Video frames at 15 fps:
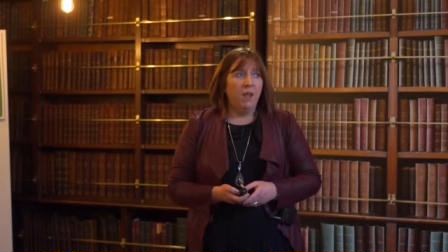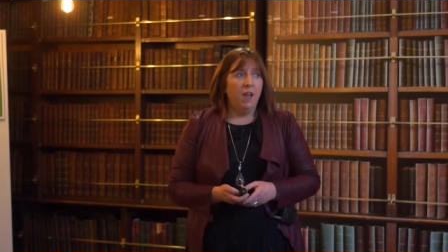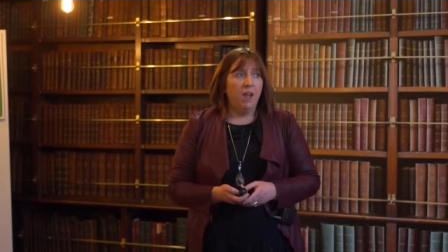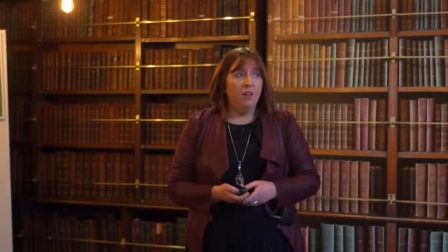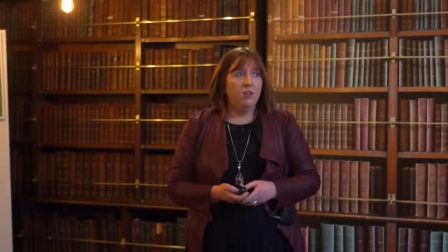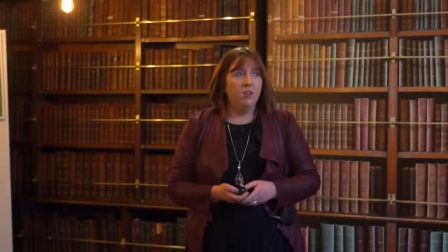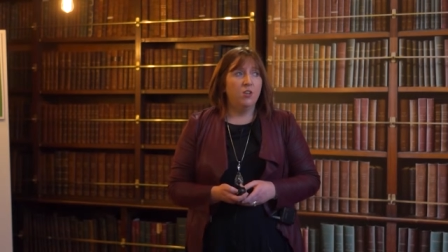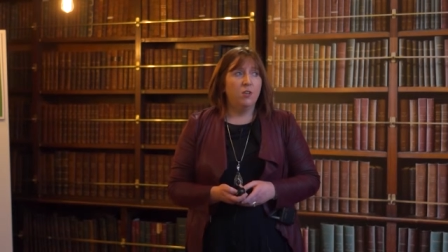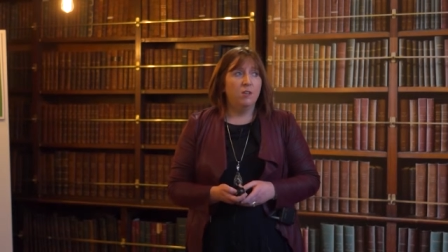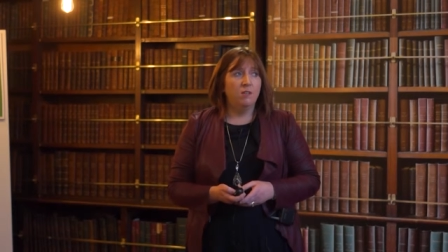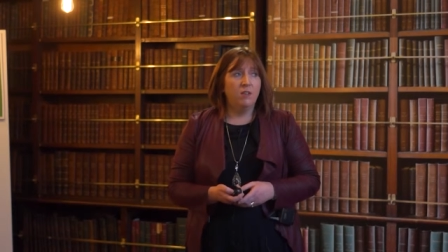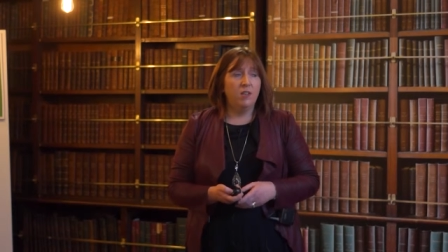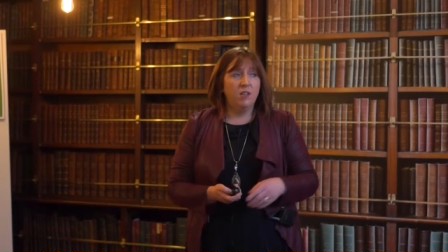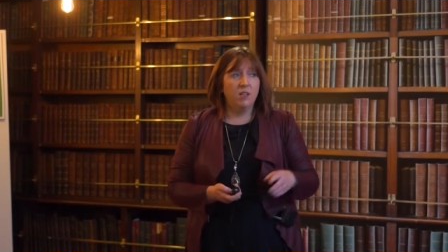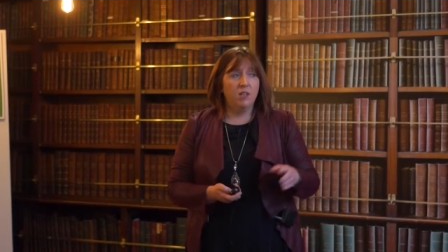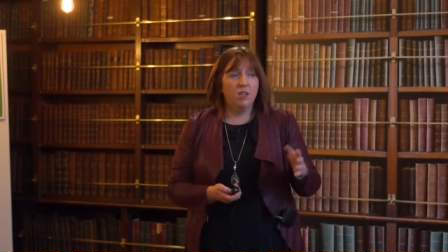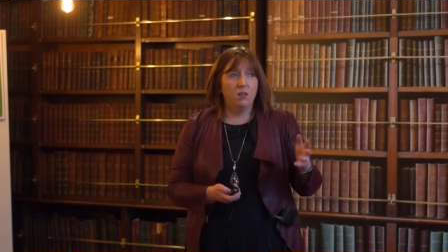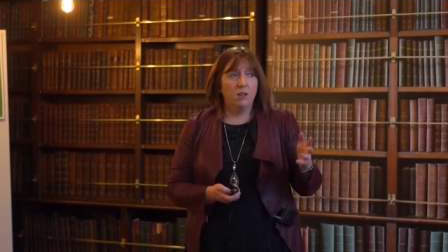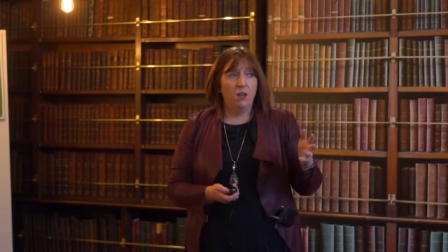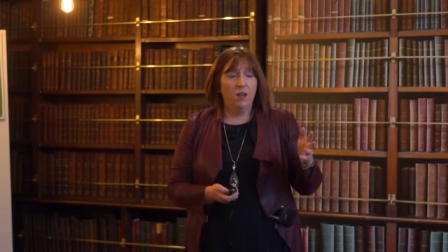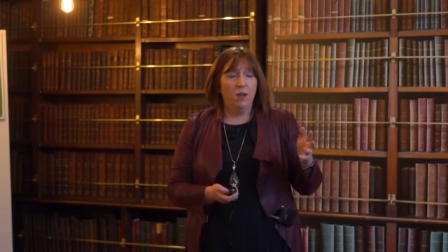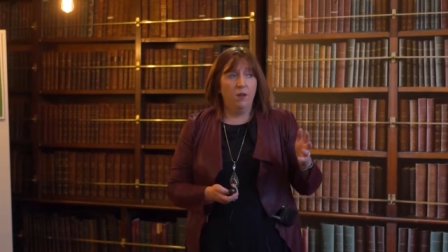And
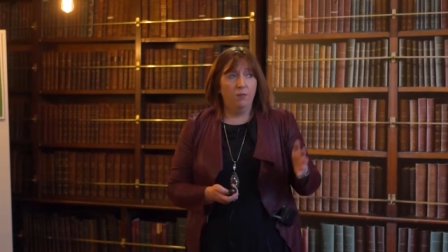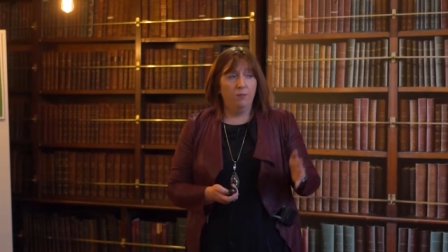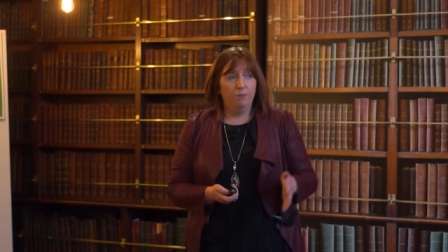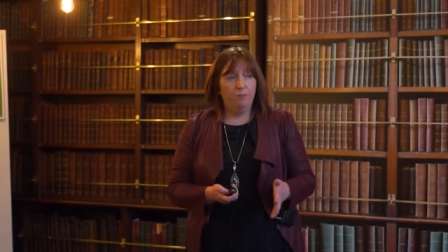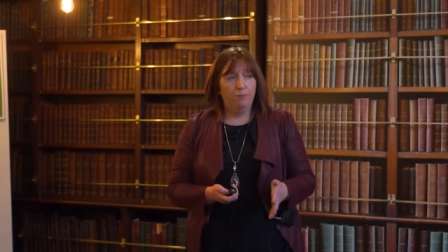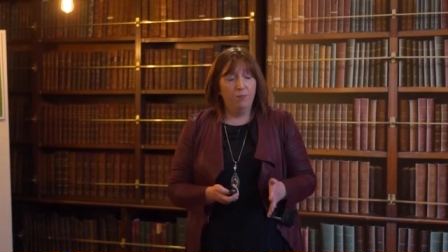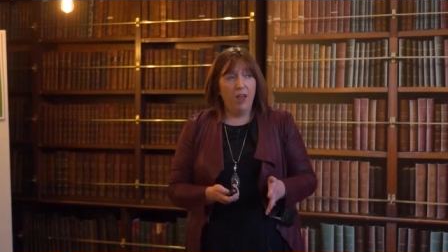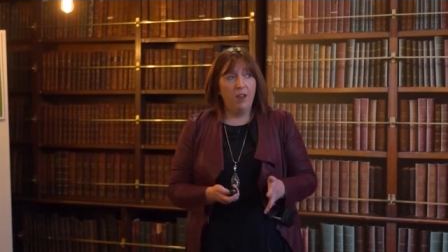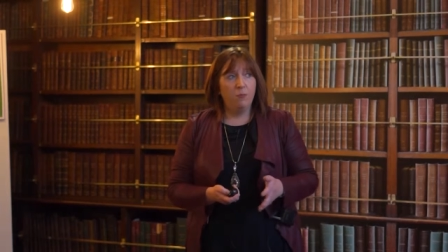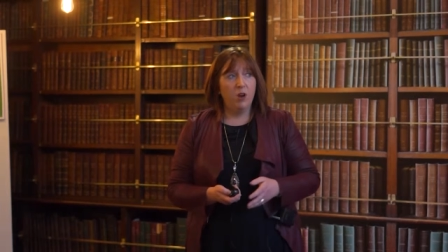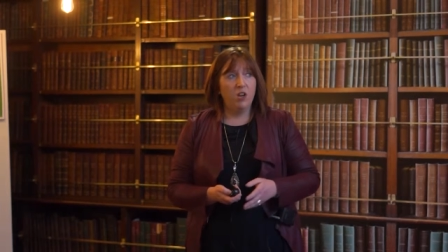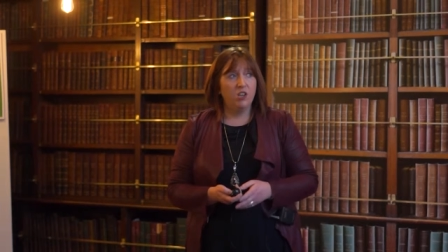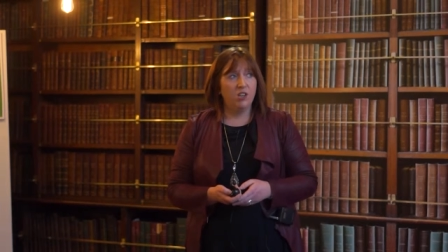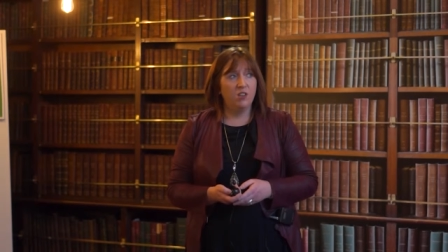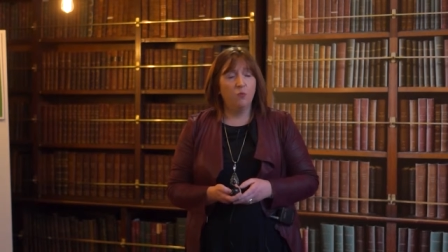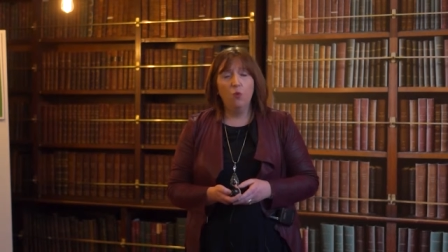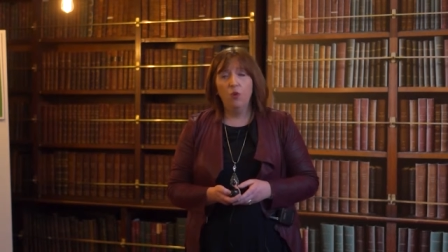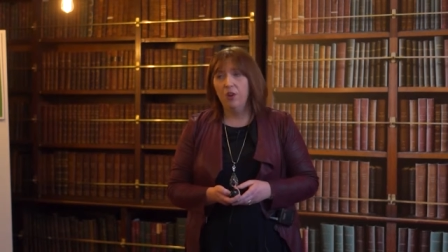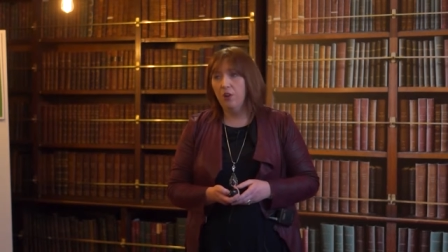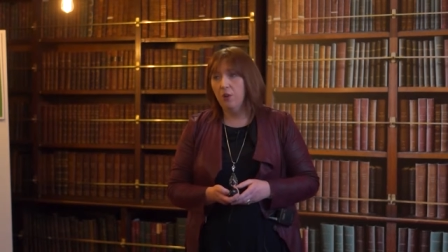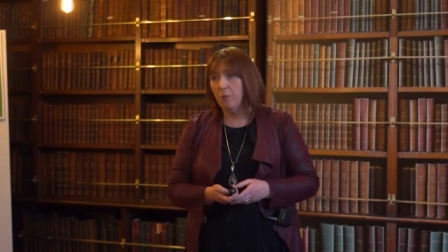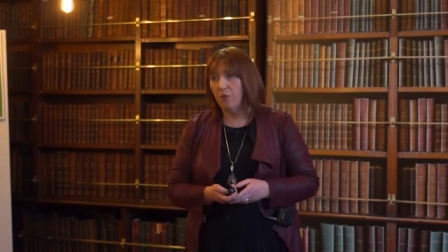these uh, life projects have
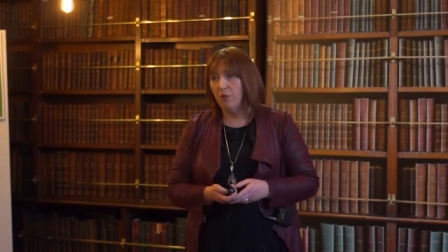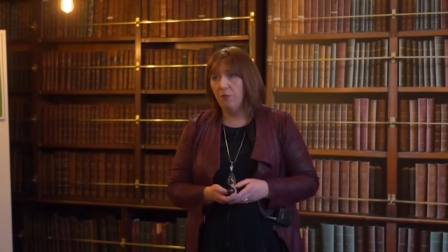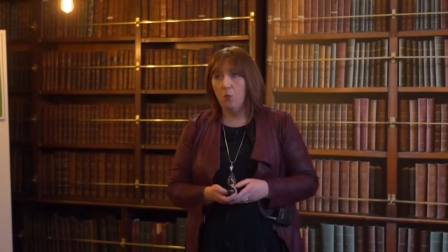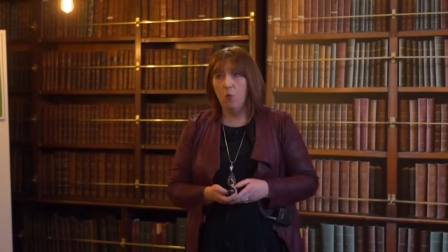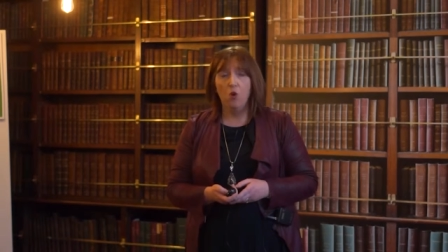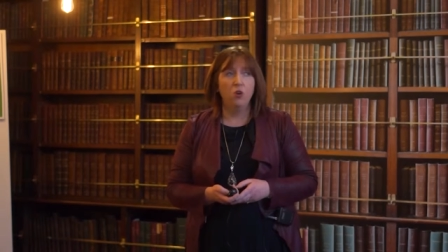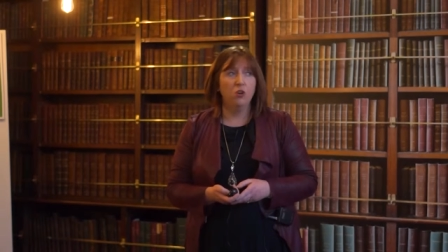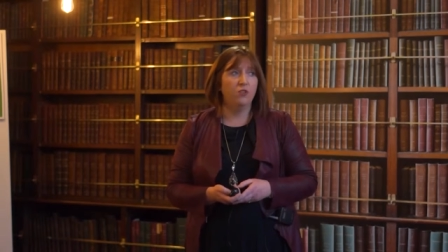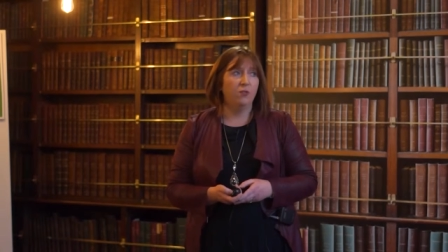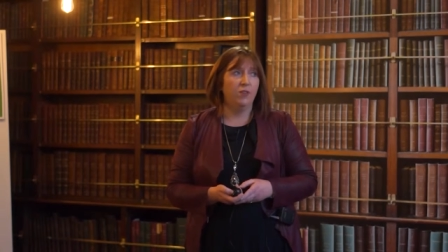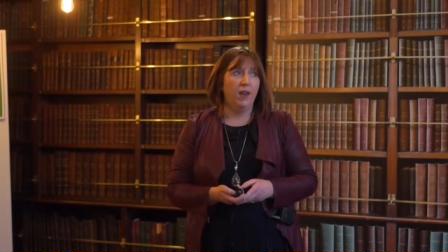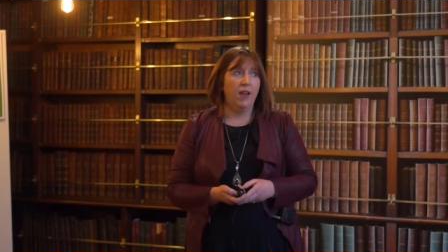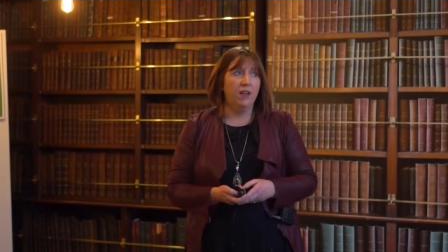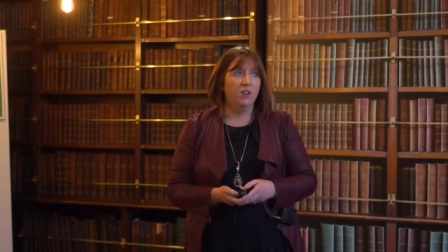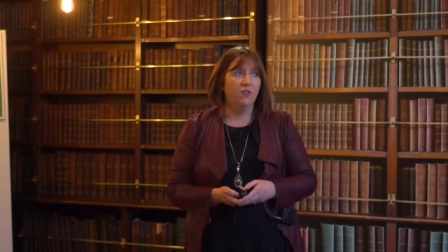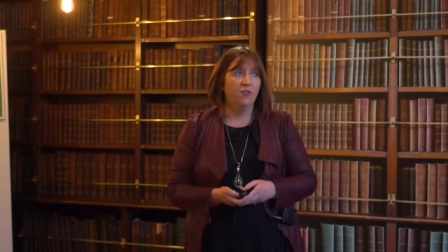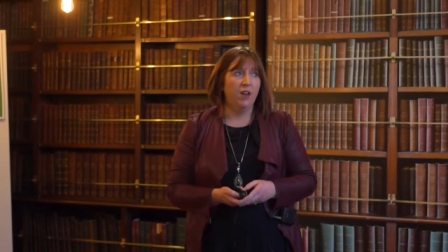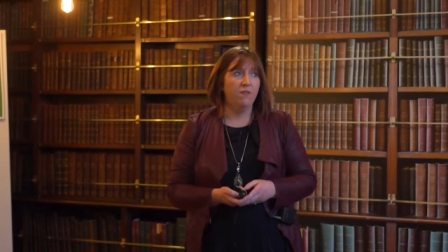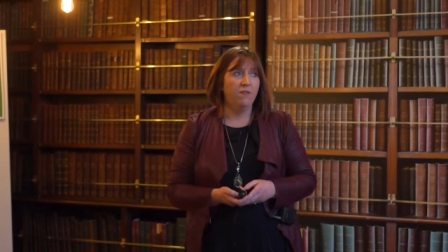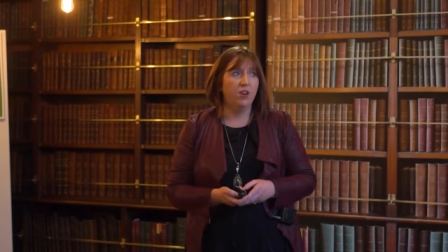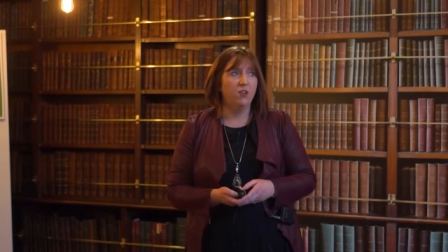won a number of awards over the last five